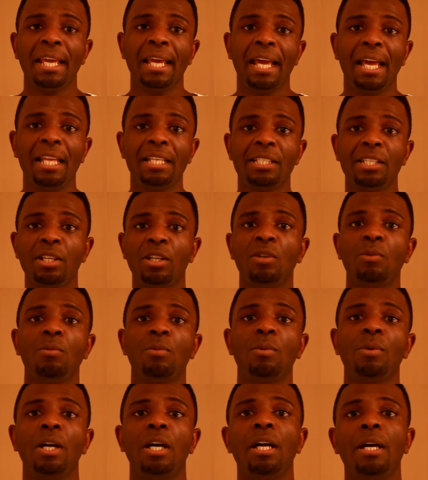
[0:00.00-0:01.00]
And you
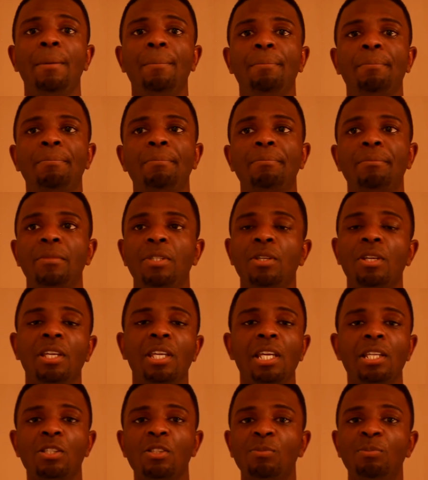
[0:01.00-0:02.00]
know, you can
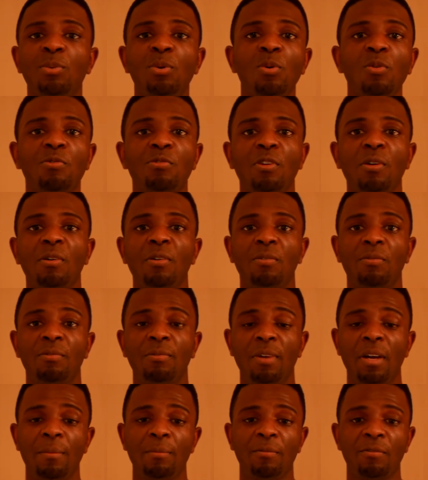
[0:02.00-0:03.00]
get support
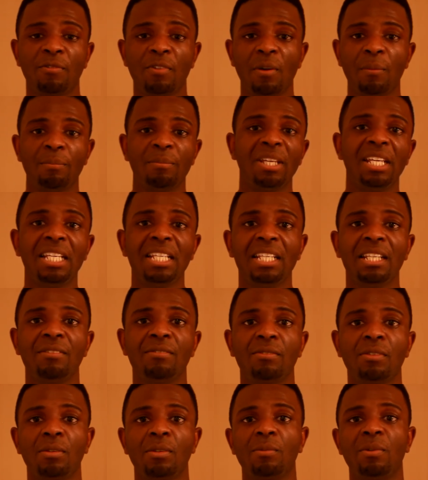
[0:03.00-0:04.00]
from me and
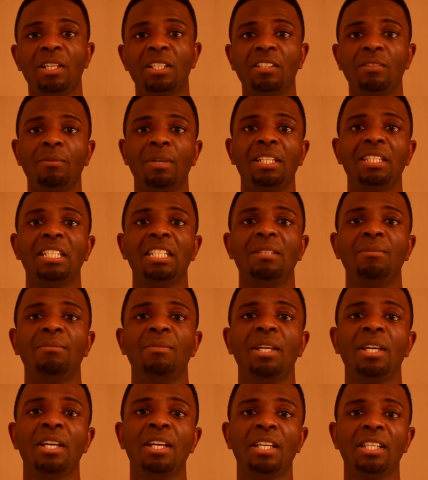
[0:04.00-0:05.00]
from the rest of my
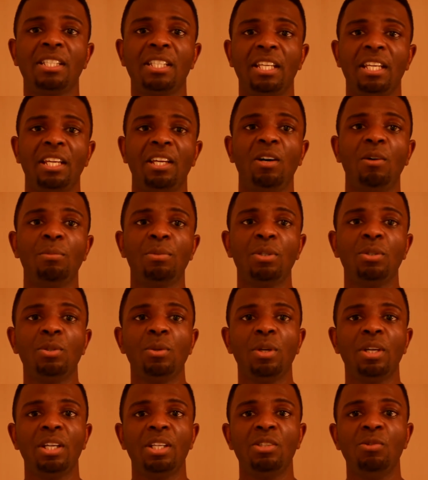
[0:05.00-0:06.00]
team to help you do
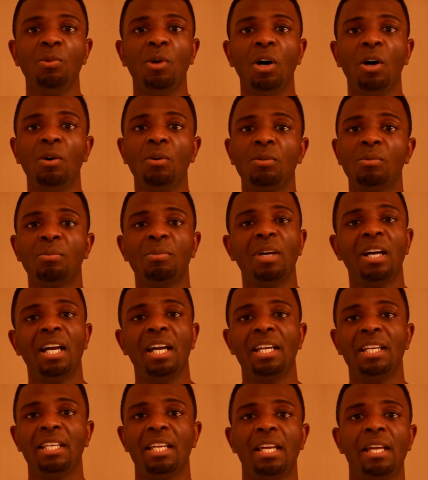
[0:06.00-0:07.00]
it as well
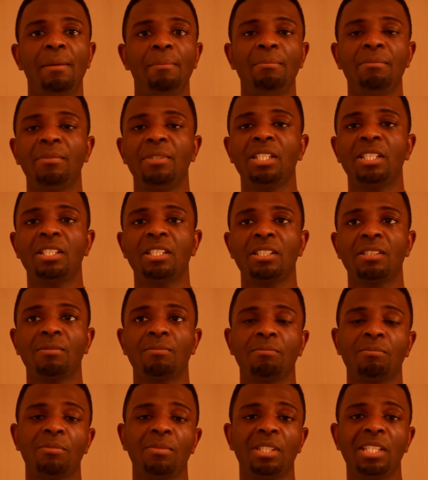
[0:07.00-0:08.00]
by just
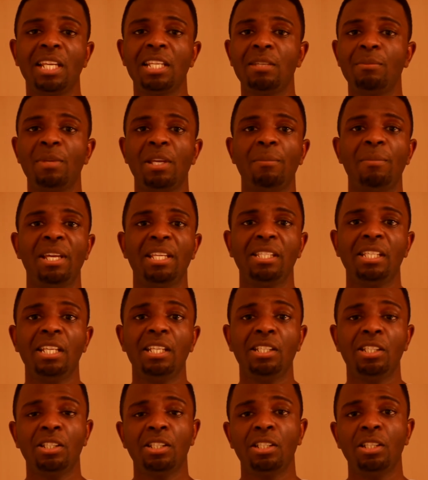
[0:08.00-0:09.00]
sending me a
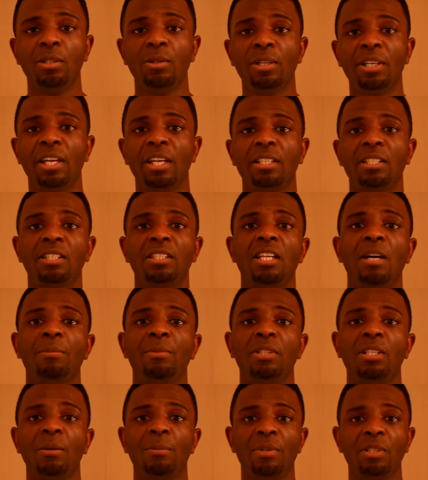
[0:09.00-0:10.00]
message. Look at
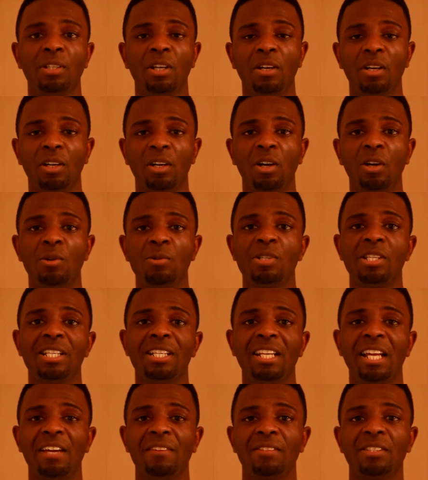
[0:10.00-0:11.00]

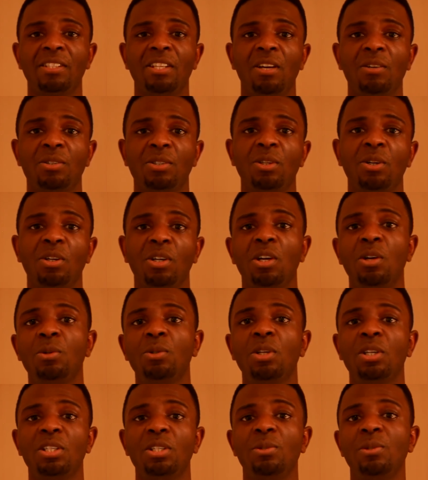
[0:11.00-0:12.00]

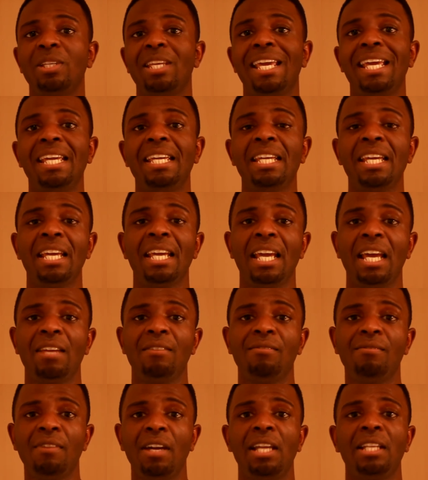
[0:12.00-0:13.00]
www.oglifestyles.co.uk
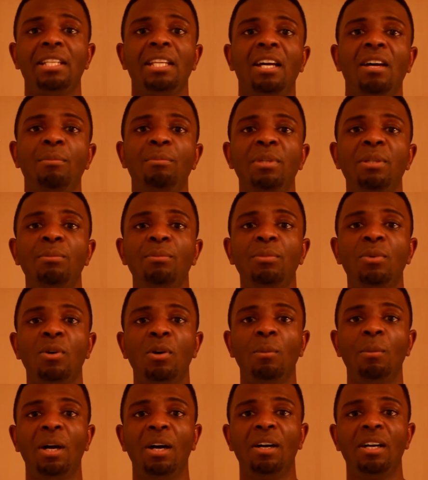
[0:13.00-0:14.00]
and find out a bit more
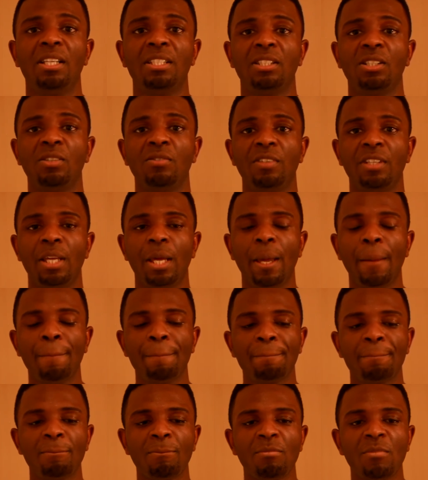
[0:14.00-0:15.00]
about us over
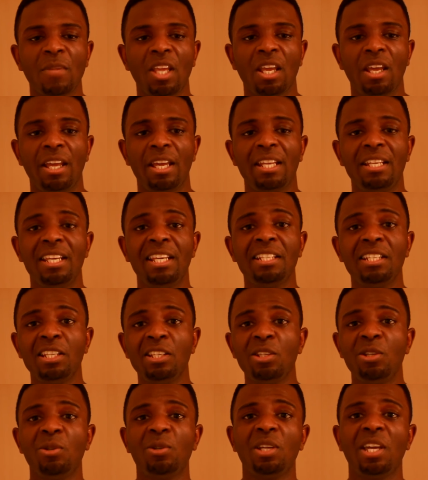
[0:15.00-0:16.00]
there. And in the
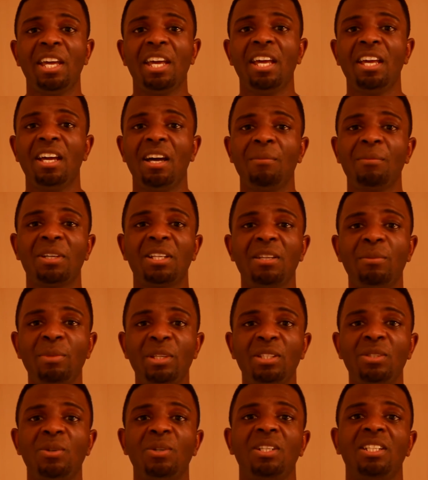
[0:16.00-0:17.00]
new year, I'm going to be
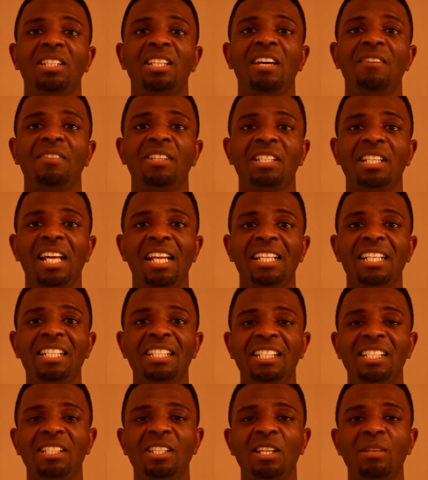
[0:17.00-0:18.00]
doing another
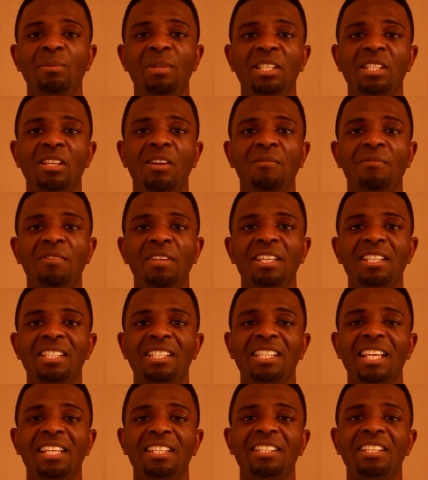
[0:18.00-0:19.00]
challenge. It's going to be something
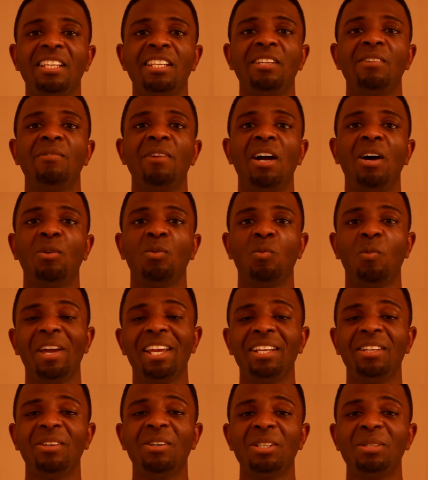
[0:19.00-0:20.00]
centered around
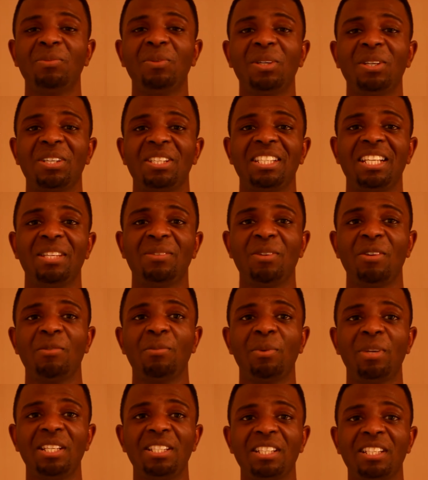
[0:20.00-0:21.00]
weight loss, because that's what
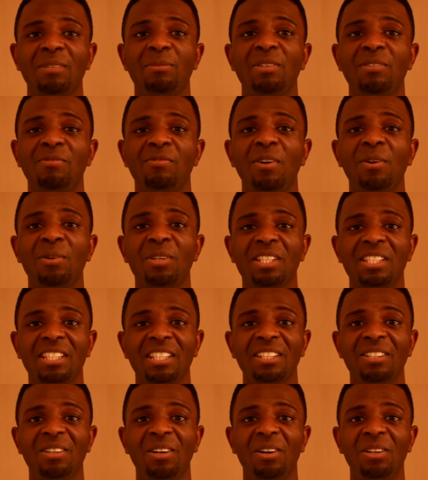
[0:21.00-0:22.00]
everybody's going to be
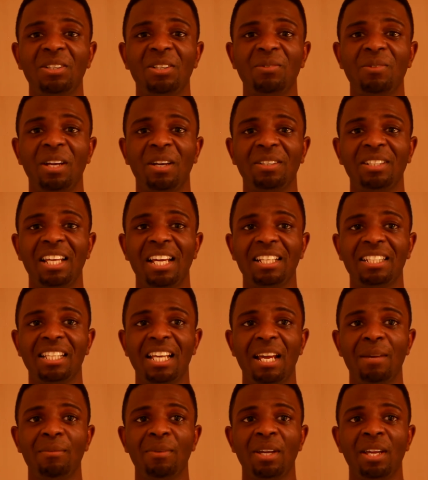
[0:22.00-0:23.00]
focusing on around that
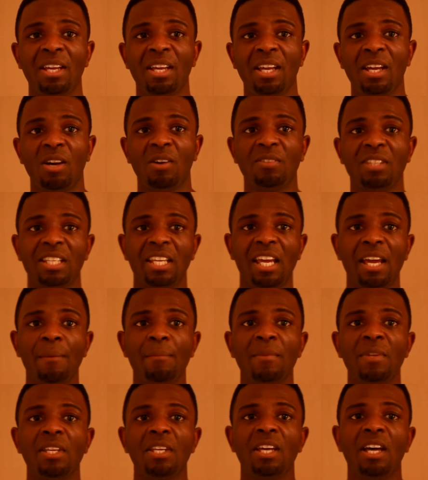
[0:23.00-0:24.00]
time of the
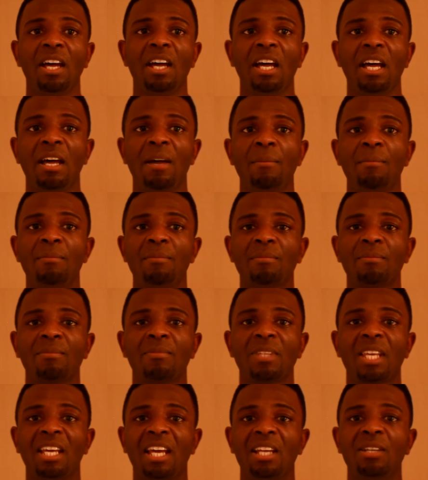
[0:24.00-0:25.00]
year. And
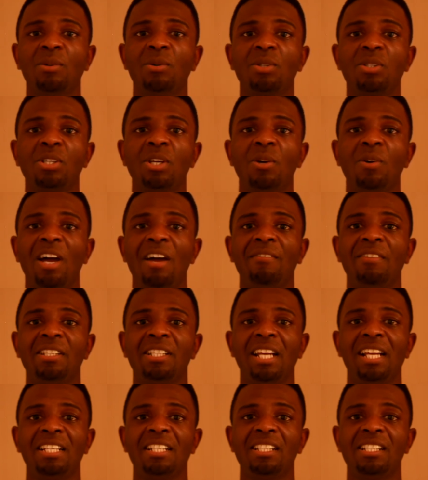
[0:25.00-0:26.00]
also other
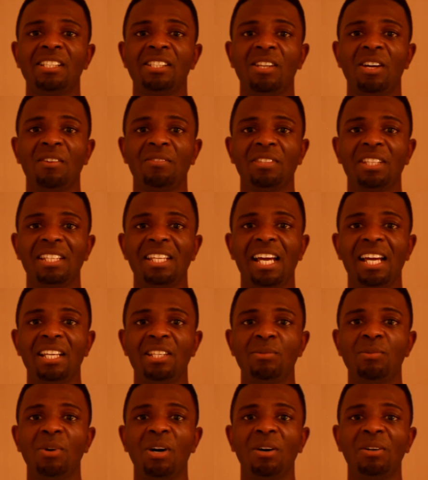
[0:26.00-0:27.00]
challenges after that
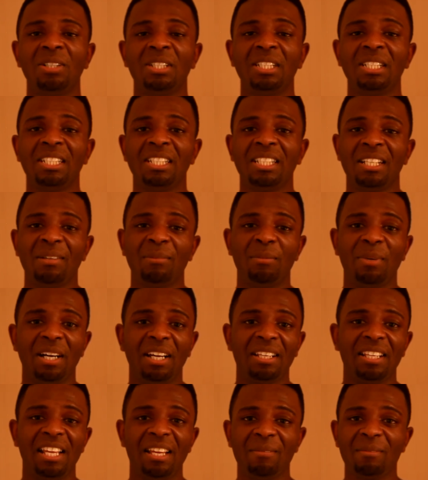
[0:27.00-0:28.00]
as well.
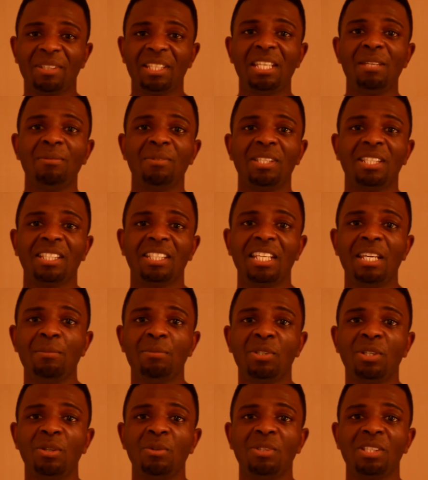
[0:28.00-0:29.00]
But keep
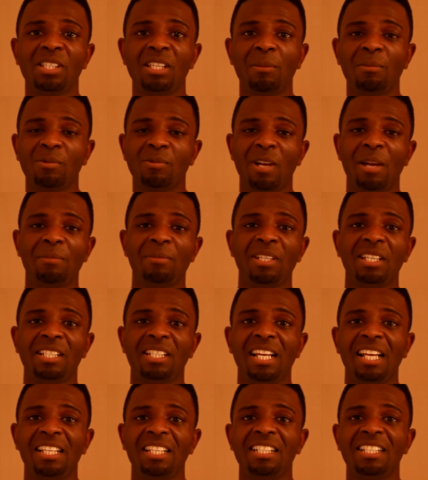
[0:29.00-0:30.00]
tuned, subscribe to the
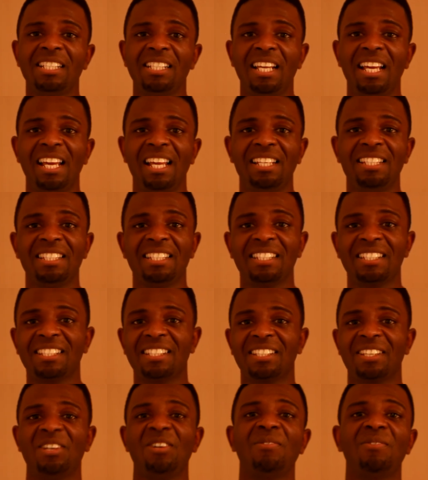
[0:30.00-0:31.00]
challenge, and
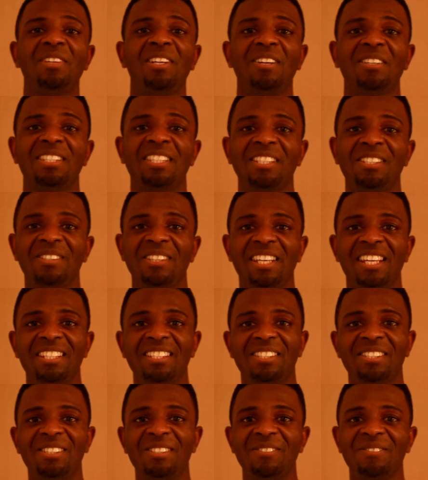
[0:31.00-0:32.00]
hopefully I'll see you again
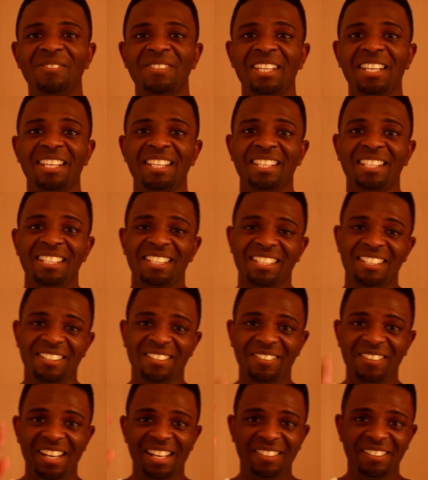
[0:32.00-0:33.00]
soon.
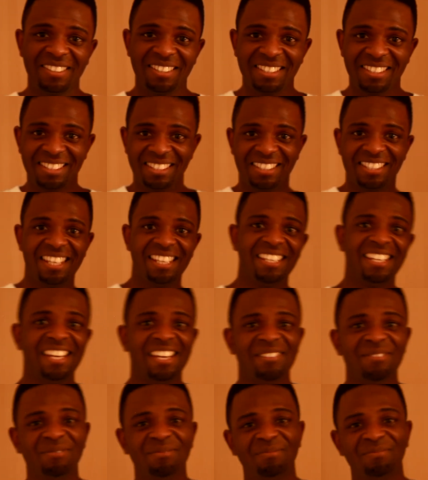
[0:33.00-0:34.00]
Alright, take
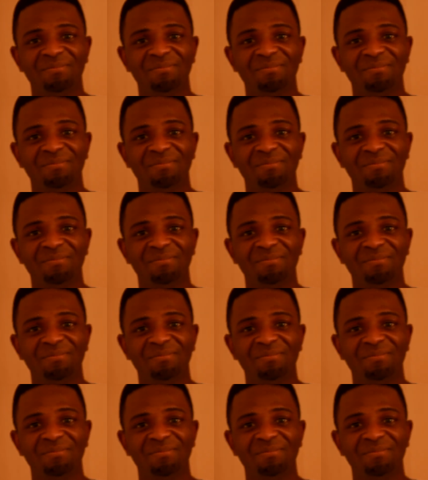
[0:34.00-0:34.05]
care.